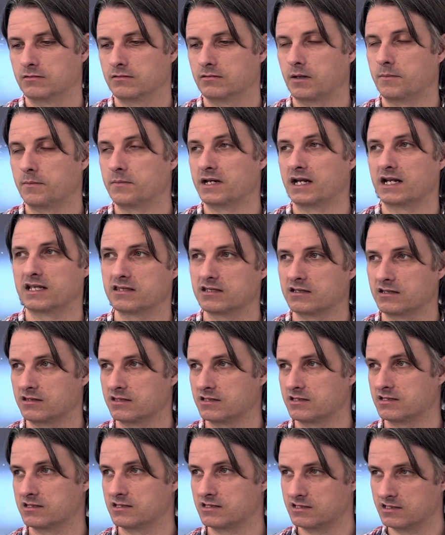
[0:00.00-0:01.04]
I mean, I think
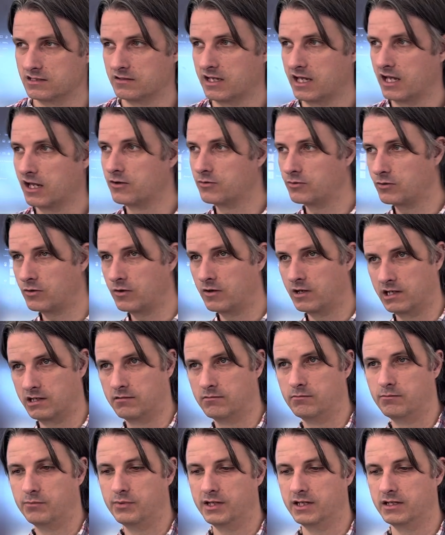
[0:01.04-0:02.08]
this is still hand drawing,
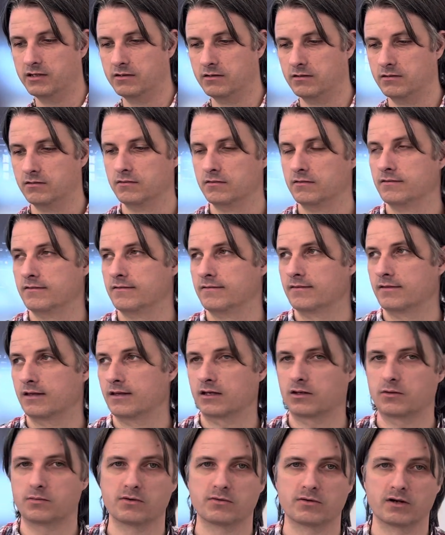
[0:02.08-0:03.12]
but I
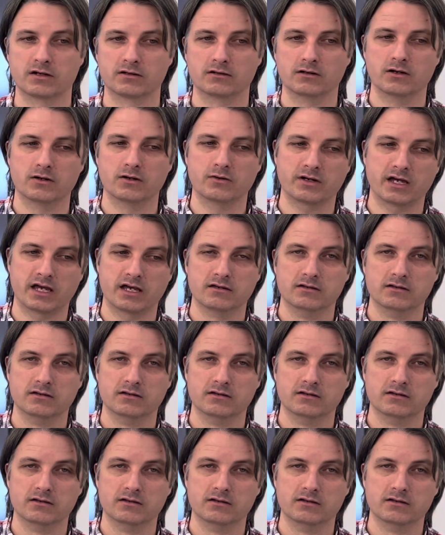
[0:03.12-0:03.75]
could be wrong. Okay.